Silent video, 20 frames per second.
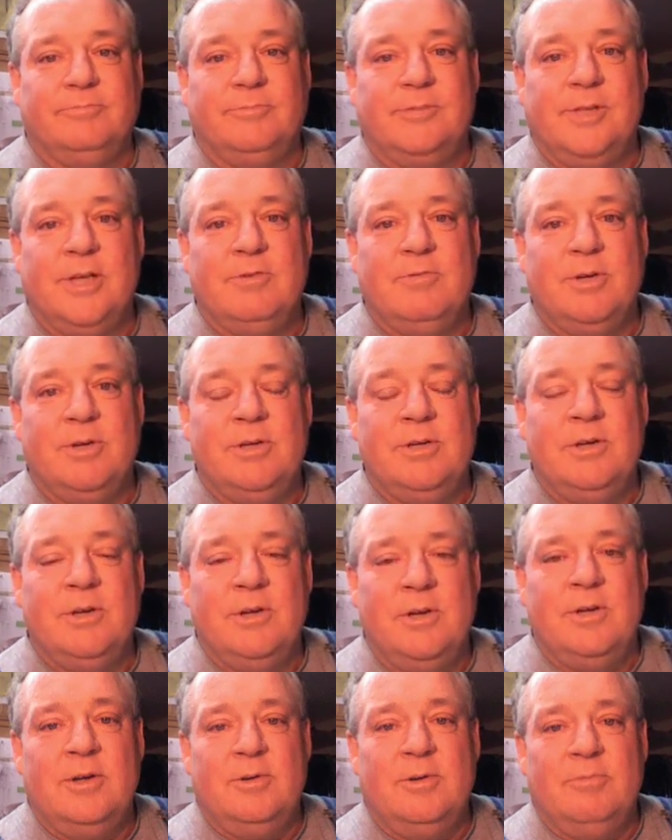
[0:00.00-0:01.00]
liquid,
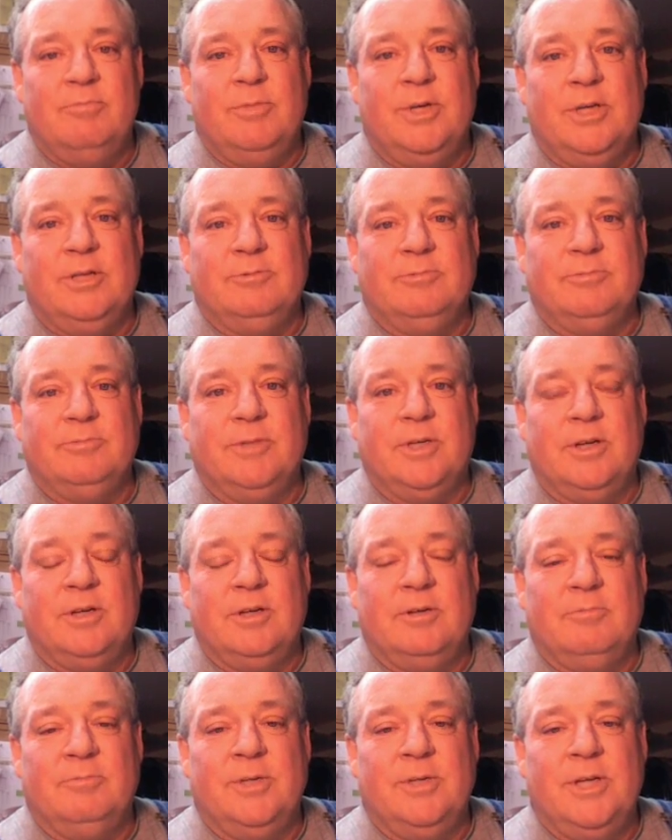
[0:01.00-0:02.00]
but
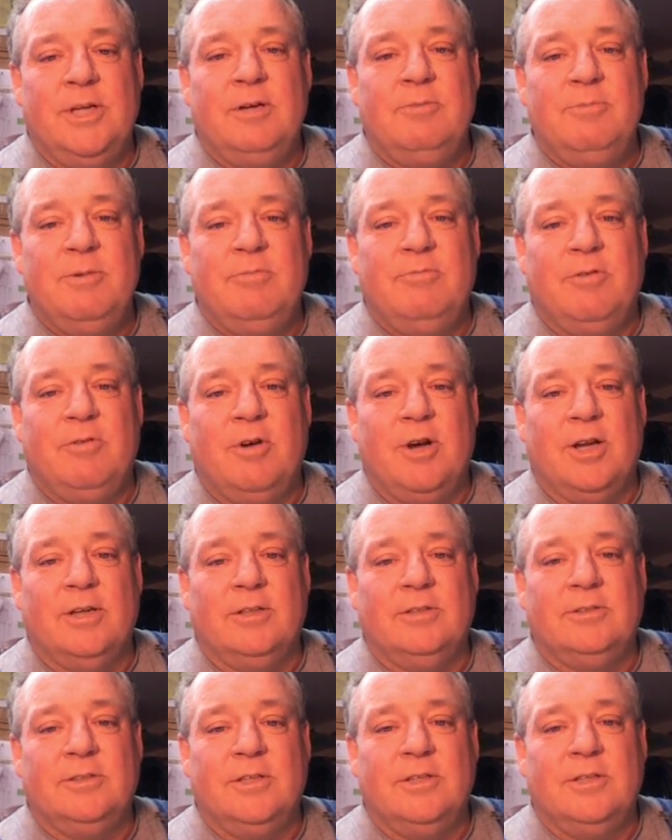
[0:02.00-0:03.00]
it'll be fine.
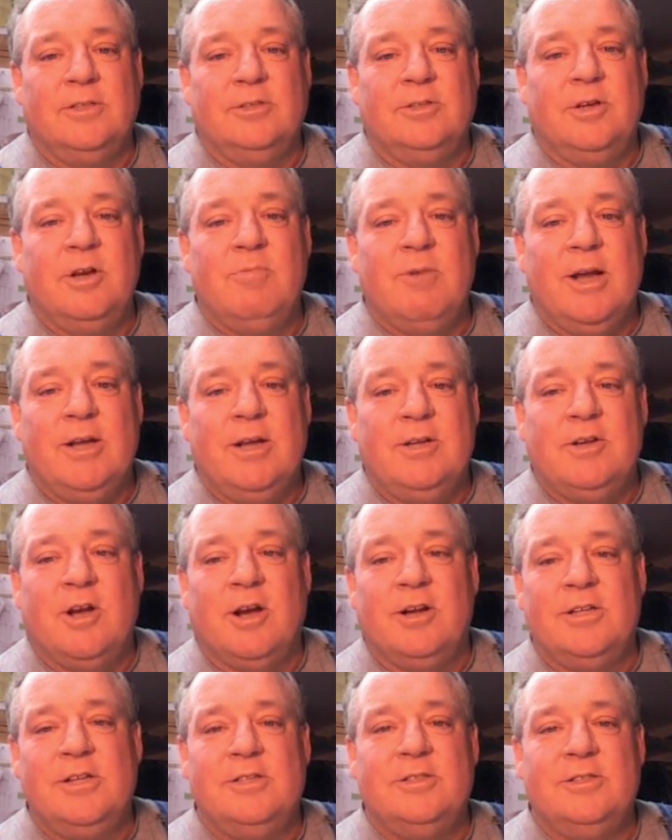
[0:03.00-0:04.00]
So anyway,
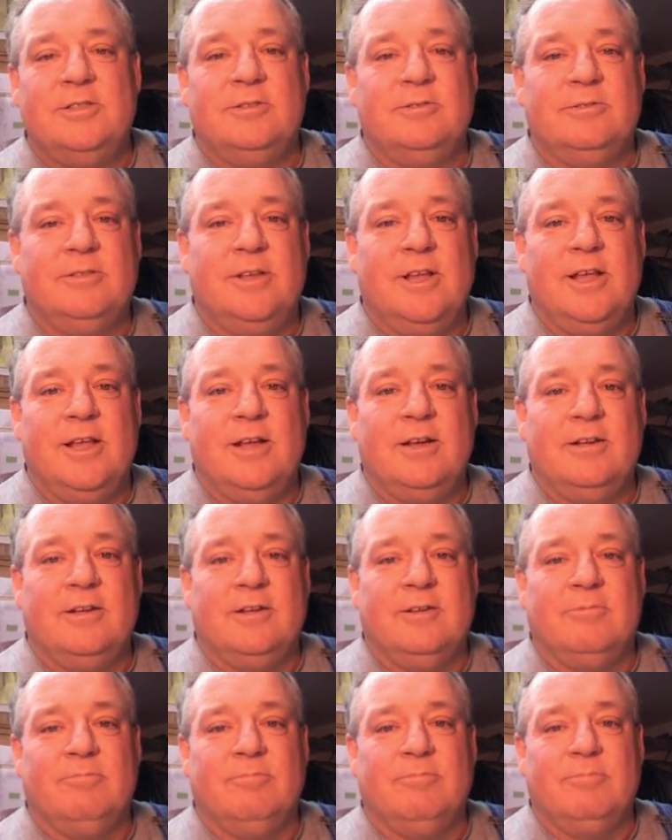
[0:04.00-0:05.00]
talk to you soon, and
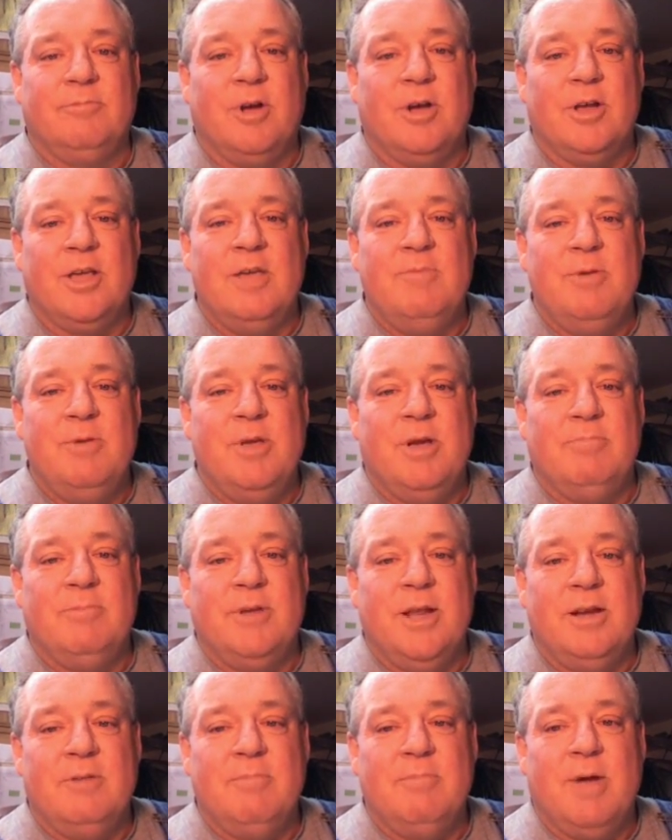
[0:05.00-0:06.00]
I'll keep you
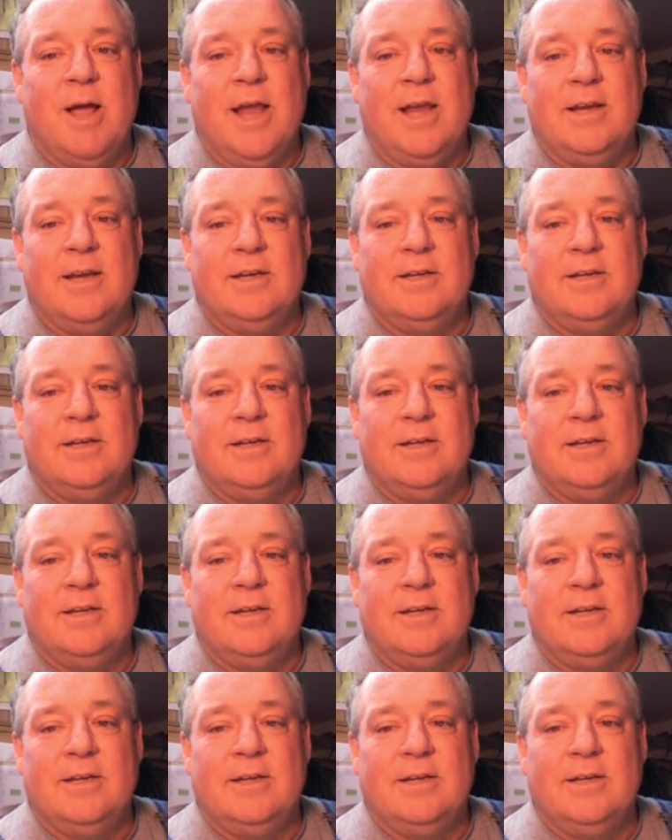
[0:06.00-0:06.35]
updated. Bye.